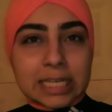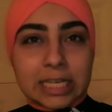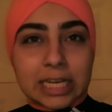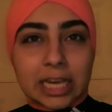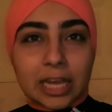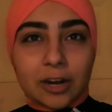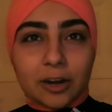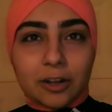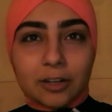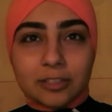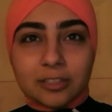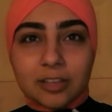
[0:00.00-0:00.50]

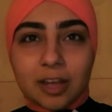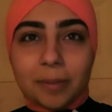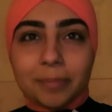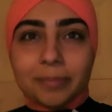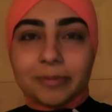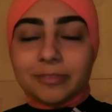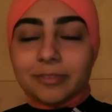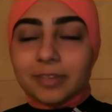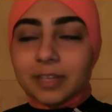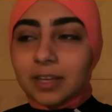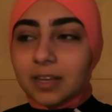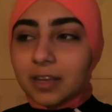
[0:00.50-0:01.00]
get on top
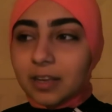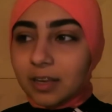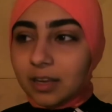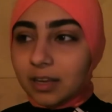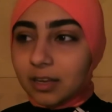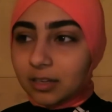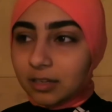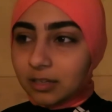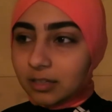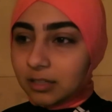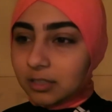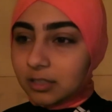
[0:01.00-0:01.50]
of it
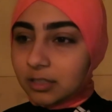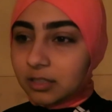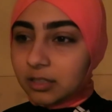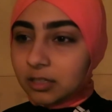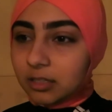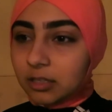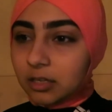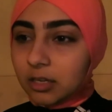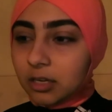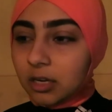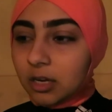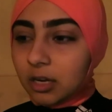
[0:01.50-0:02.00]
and,
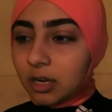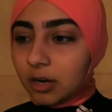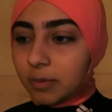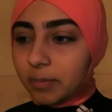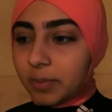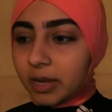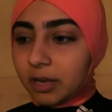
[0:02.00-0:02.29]
you know,